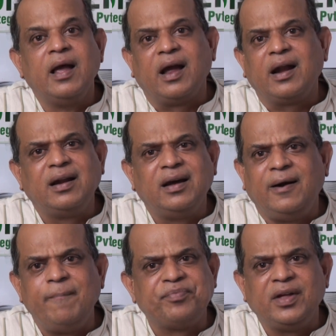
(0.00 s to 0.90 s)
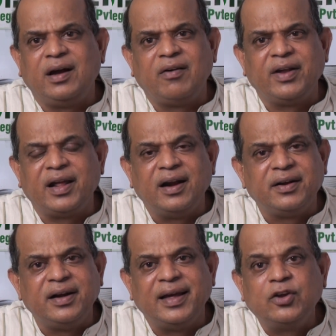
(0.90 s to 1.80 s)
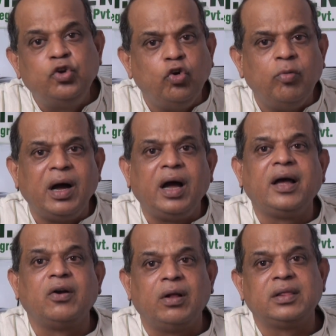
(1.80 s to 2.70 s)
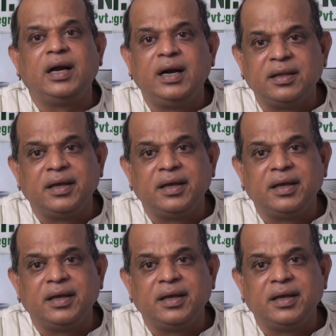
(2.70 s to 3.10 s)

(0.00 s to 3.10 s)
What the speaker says: And when a country like Cuba and all that,